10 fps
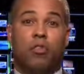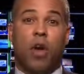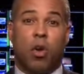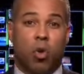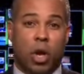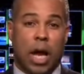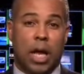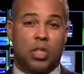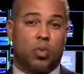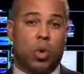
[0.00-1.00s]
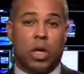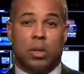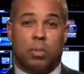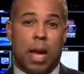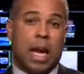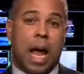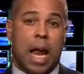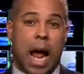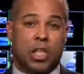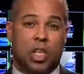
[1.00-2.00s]
federal case when it may not
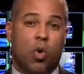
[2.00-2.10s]
actually